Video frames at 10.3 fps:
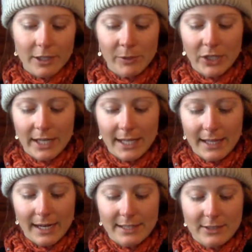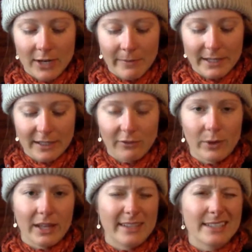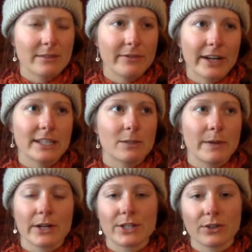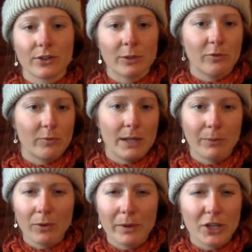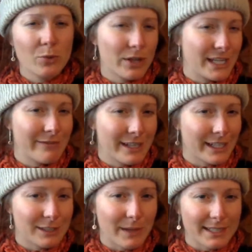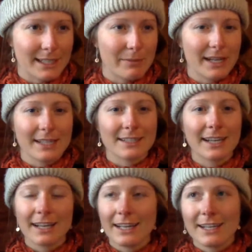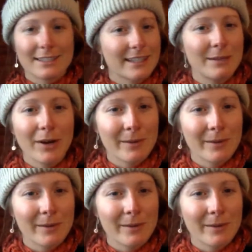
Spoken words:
community that I surround myself with is it's a very spiritual group of people, but you wouldn't even expect it because ski